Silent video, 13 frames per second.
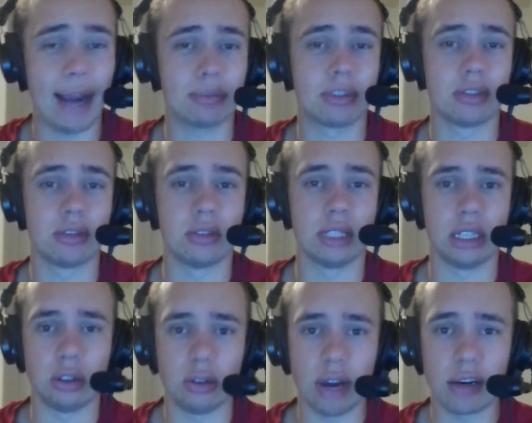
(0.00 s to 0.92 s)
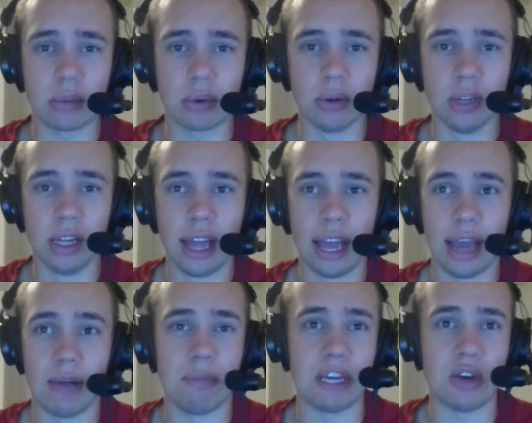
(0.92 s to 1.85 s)
absolutely incredible,
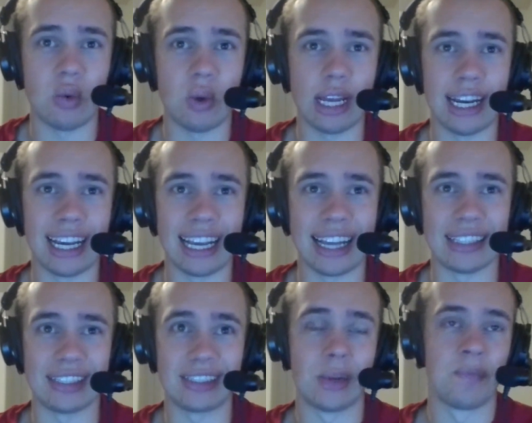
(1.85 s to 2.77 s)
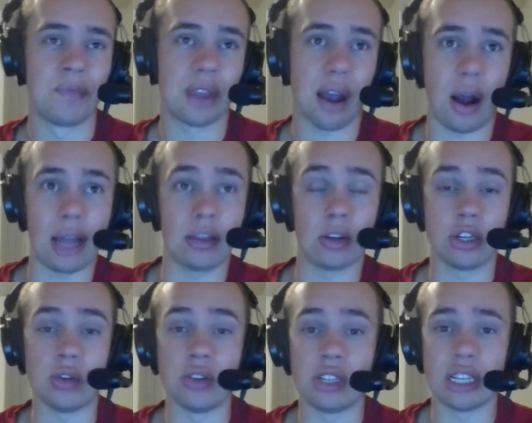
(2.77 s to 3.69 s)
and be a win against
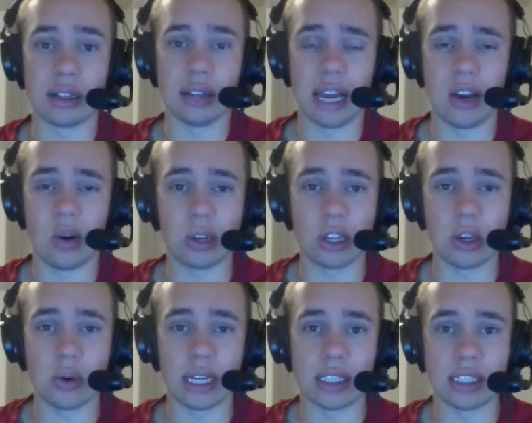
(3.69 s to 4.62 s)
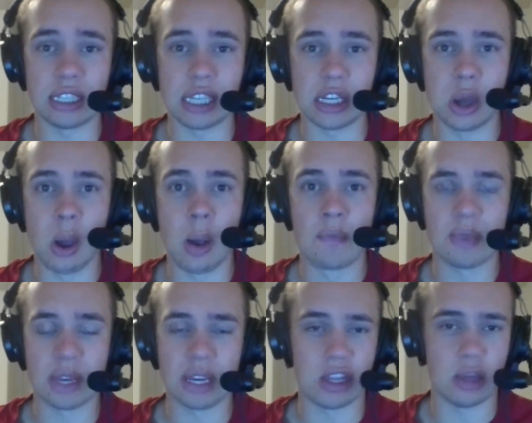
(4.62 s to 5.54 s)
either UCLA or USC
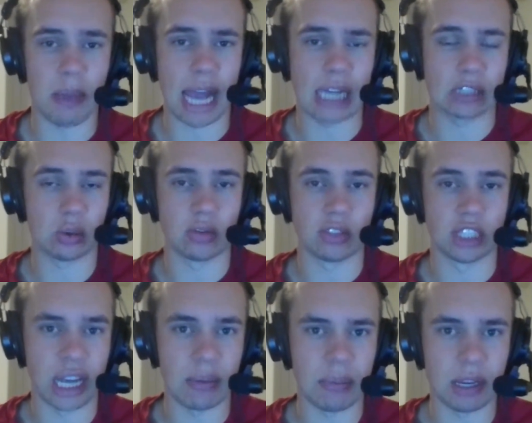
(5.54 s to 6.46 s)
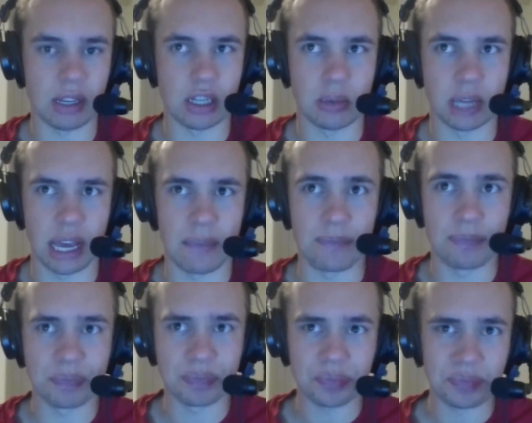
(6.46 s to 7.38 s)
in the Pac-12 championship game,
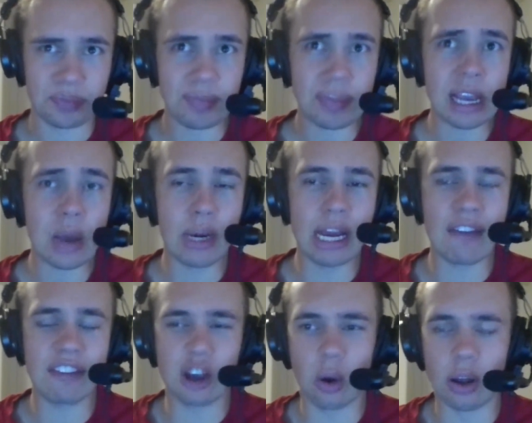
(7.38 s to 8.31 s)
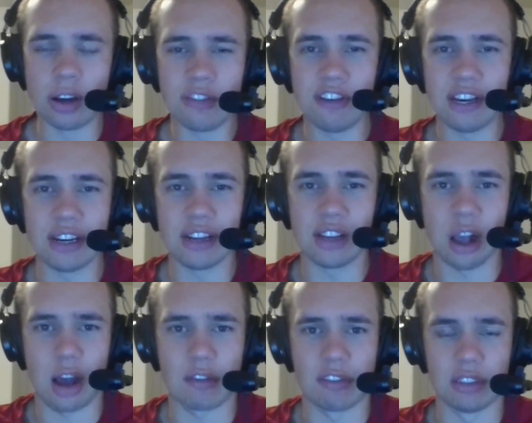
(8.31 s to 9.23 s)
and we'd have to go undefeated in the
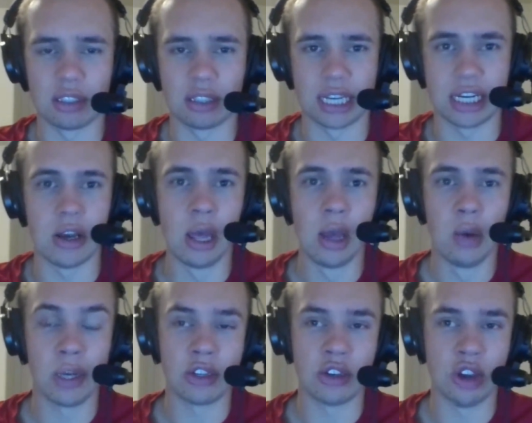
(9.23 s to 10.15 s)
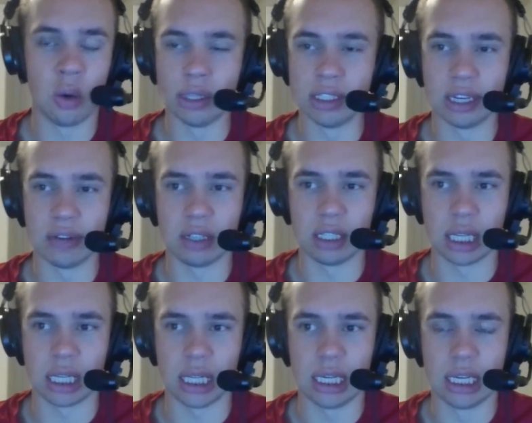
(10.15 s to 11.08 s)
conference slate, which no one's ever
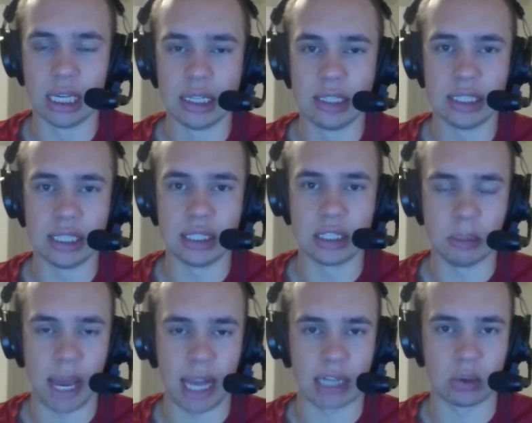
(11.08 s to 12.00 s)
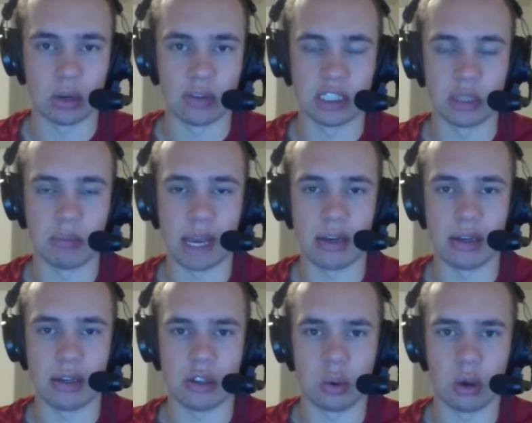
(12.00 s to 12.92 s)
done since the Pac-12
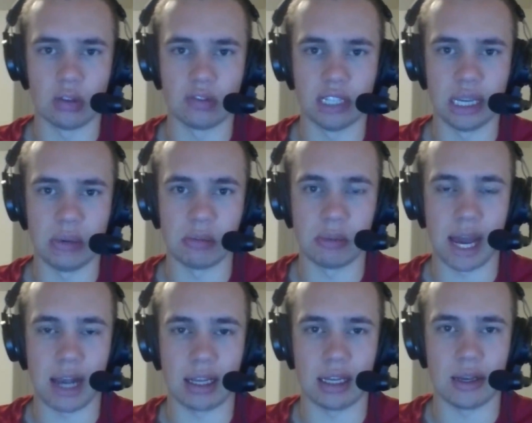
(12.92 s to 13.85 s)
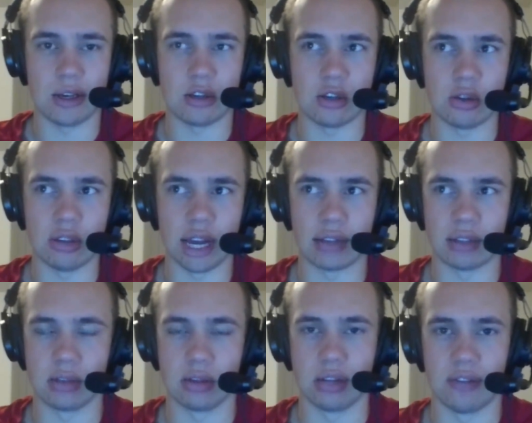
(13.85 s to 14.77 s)
expanded to 12 teams back in
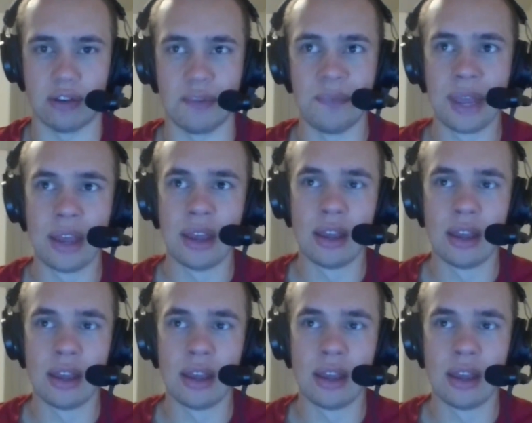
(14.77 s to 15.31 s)
2011.